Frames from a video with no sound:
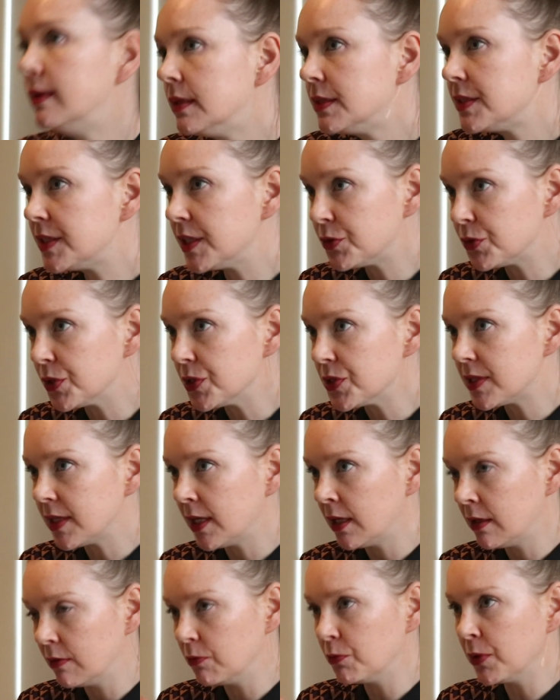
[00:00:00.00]
citrus
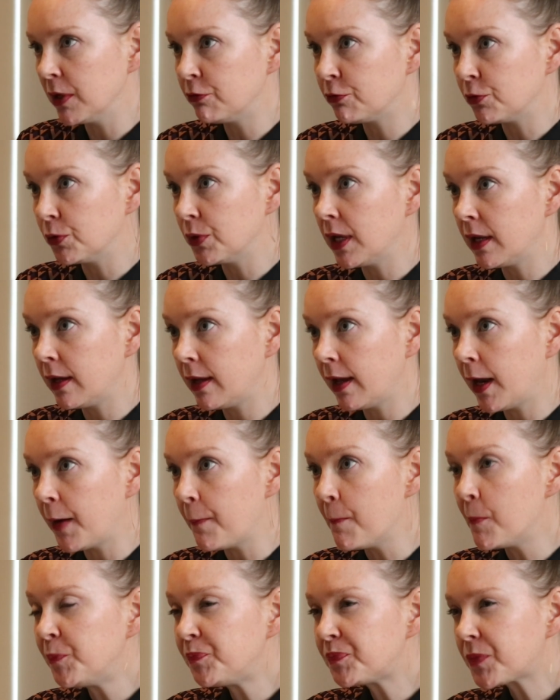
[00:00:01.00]
and red fruit
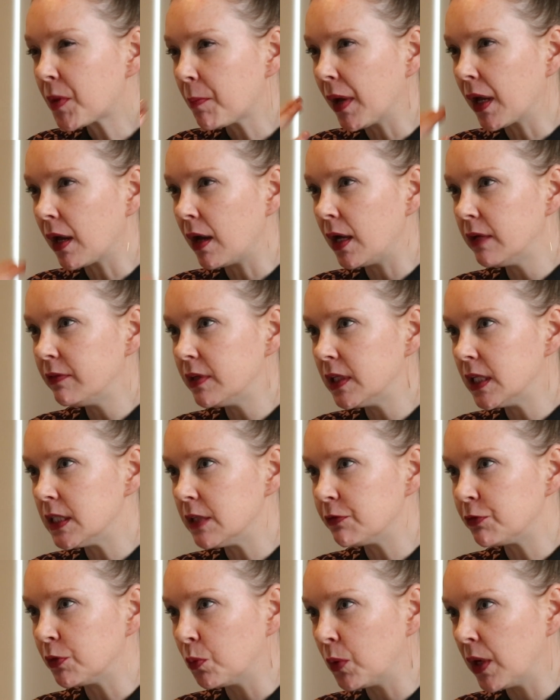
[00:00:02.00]
again, but kind of in a
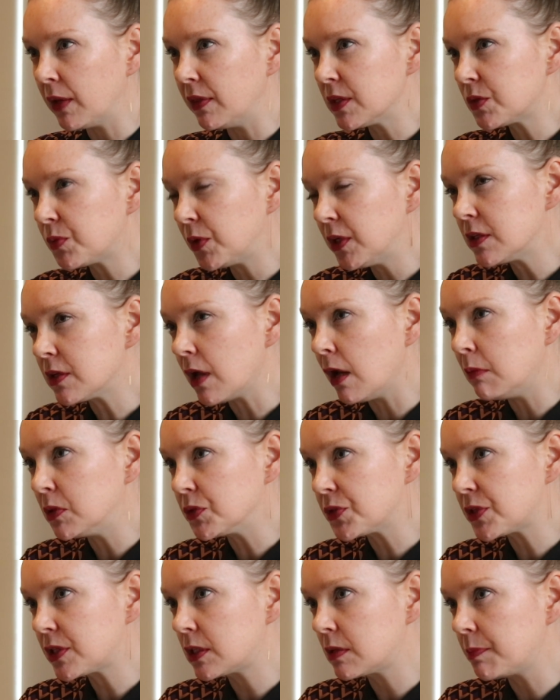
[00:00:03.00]
different way. This one is
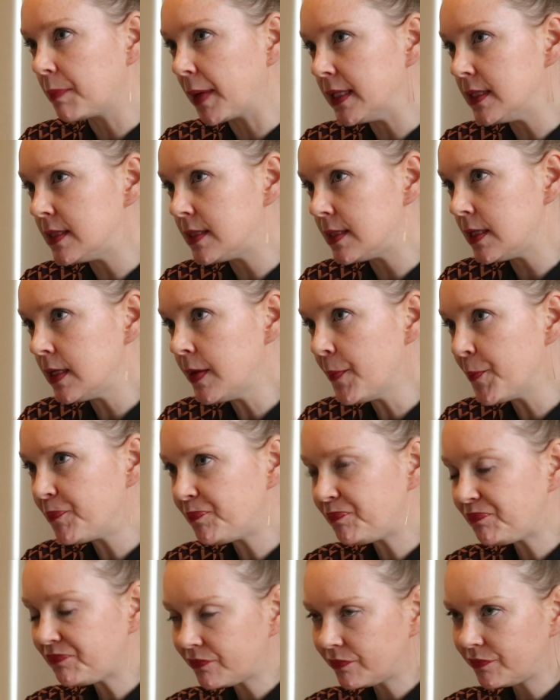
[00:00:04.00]
almost spicy,
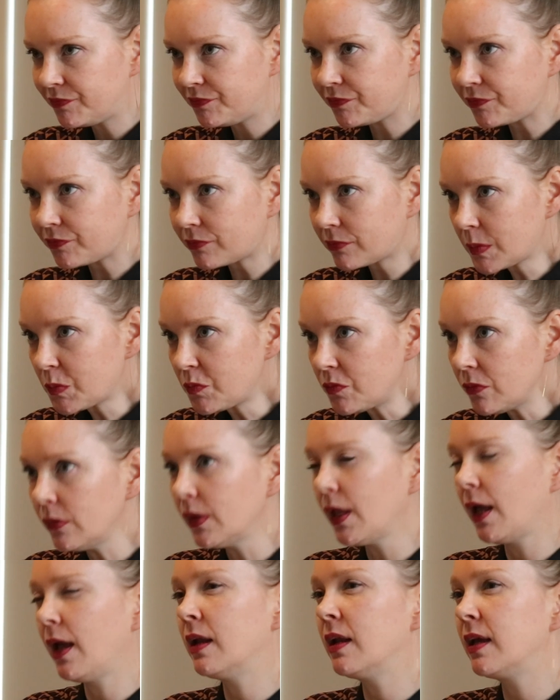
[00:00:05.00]

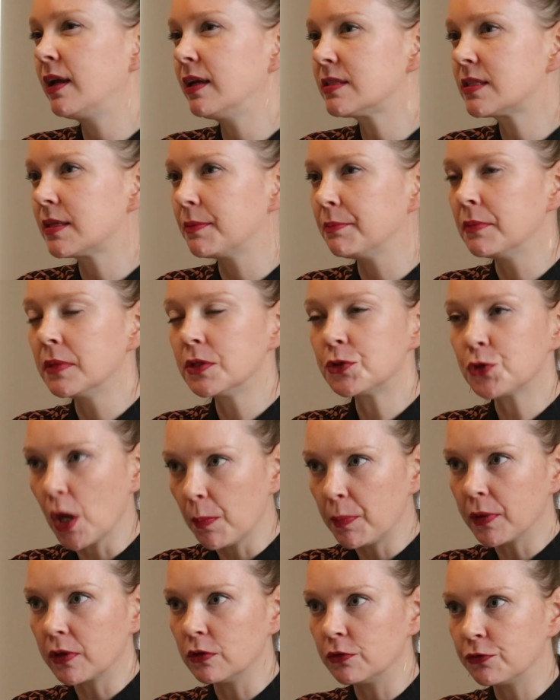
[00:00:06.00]
and I get some
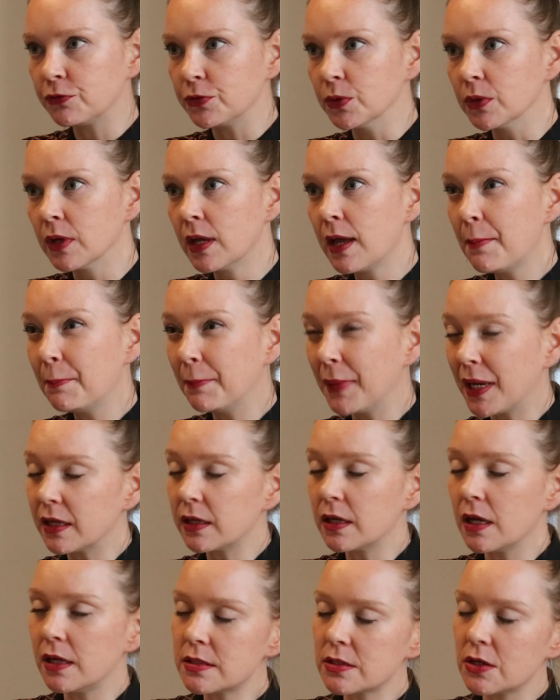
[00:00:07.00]
tropical fruit.
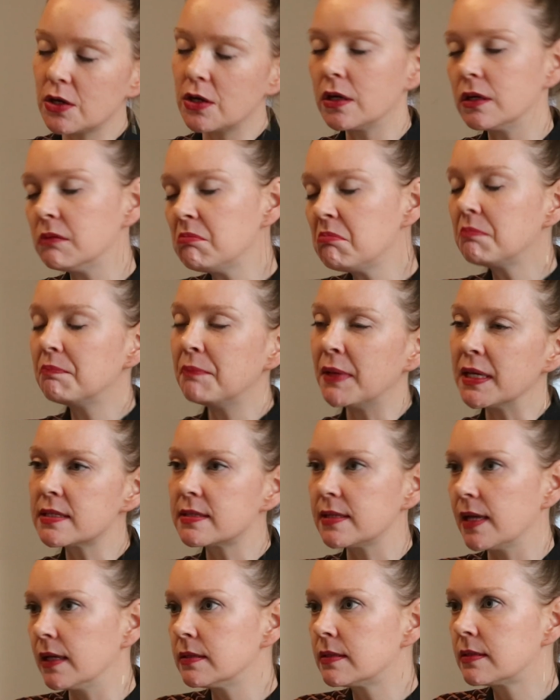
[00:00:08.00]
Madagascar makes
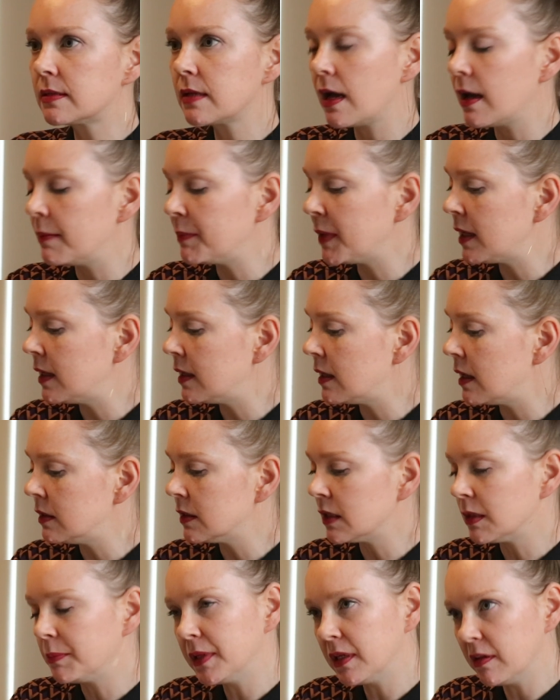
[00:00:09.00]
sense. I'm getting a
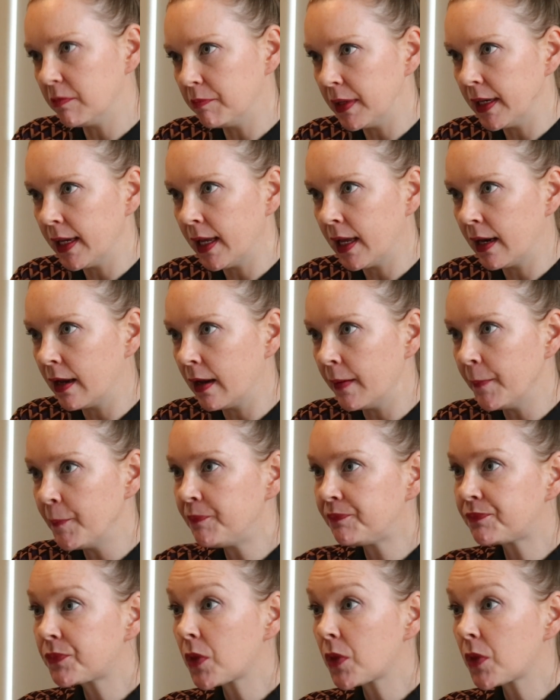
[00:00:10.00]
little bit of banana,